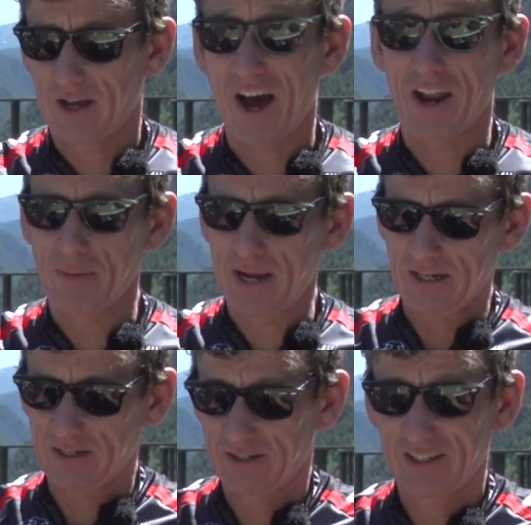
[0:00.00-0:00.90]
And I
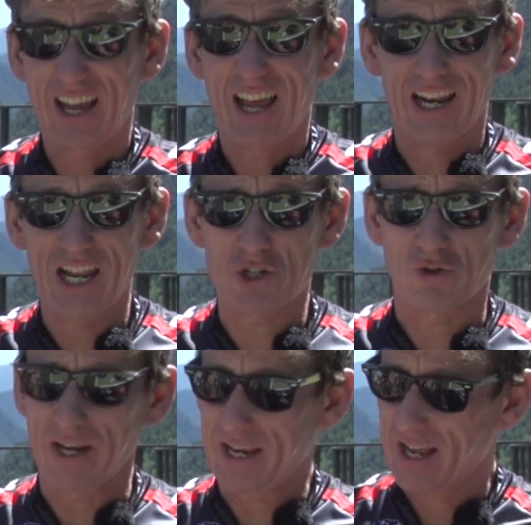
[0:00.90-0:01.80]
mean,
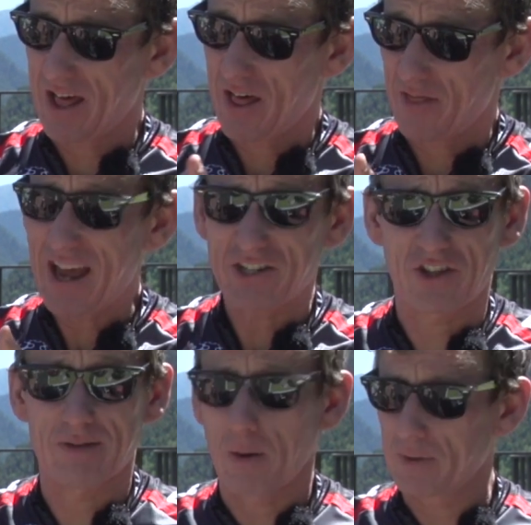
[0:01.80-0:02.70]
literally, that's
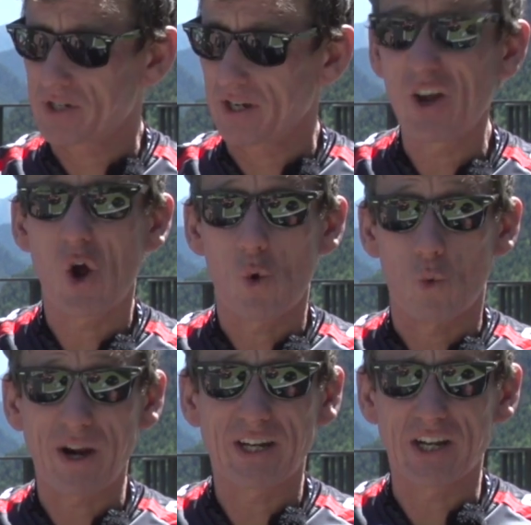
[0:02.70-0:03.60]
the thermometer.
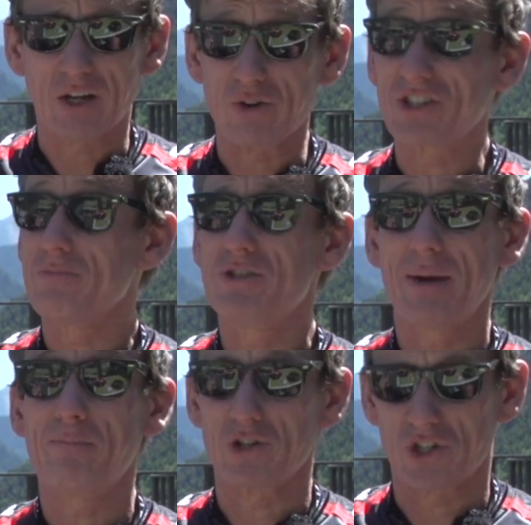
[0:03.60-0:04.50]
We're gonna do some
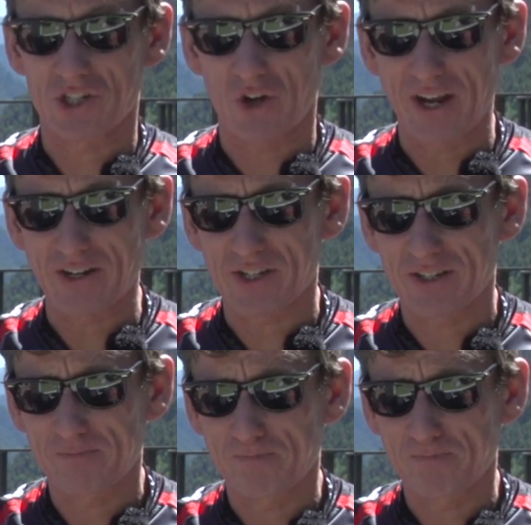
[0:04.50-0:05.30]
temperature science.